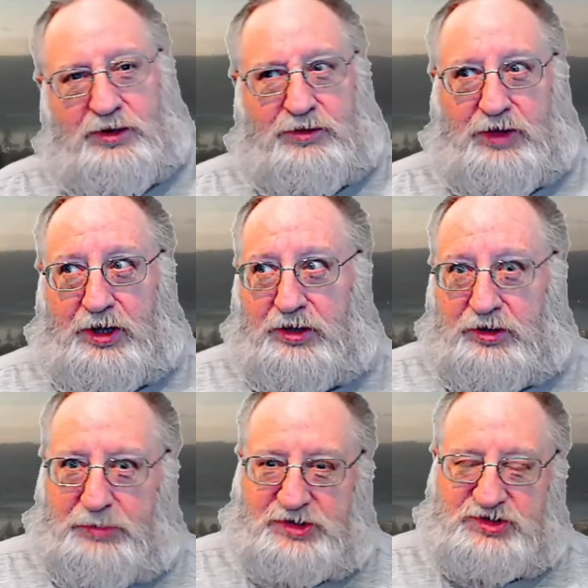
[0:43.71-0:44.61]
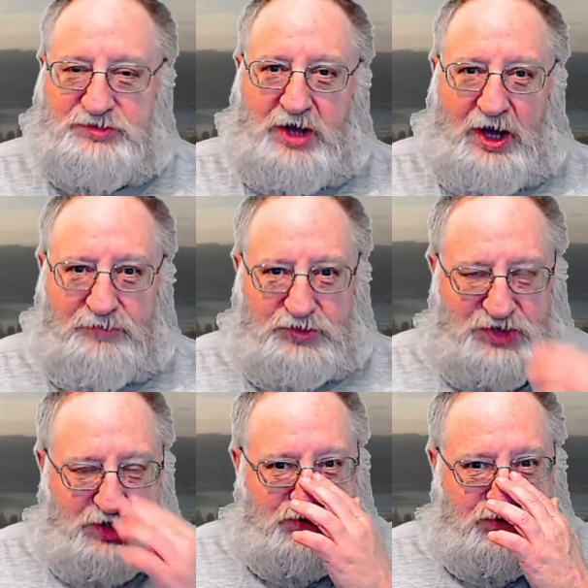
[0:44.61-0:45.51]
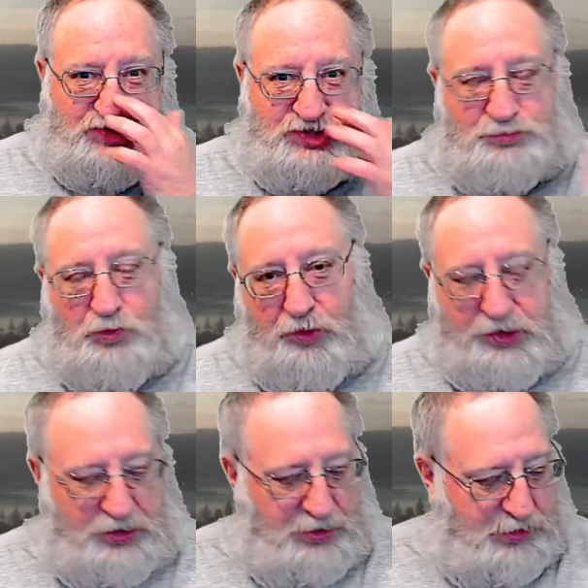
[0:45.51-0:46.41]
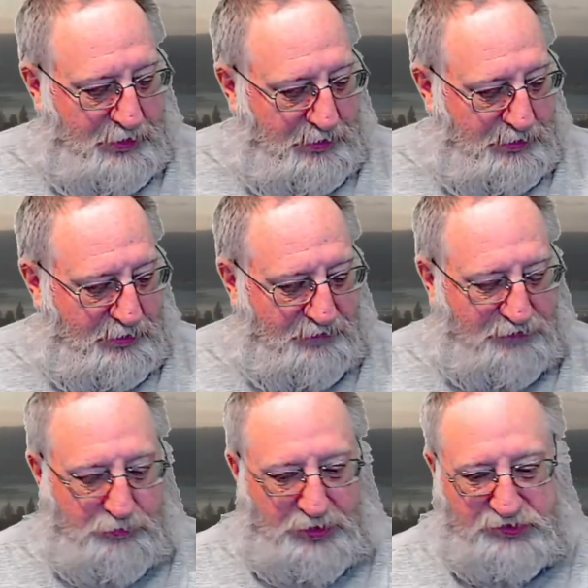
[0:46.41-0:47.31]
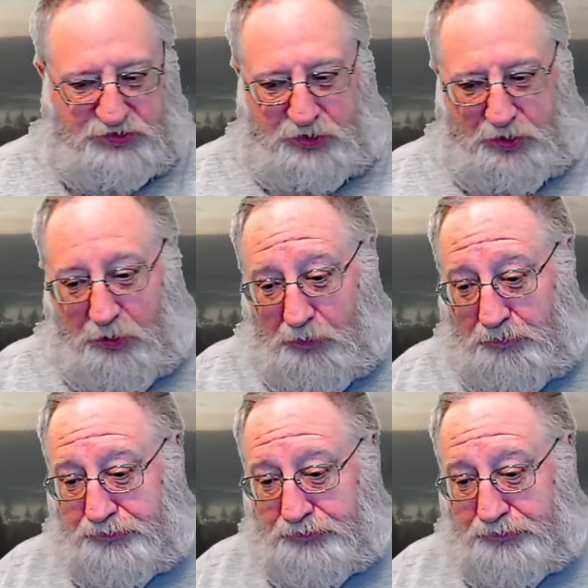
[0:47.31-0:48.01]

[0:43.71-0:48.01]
been in the midst of conversations this morning, a few minutes ago.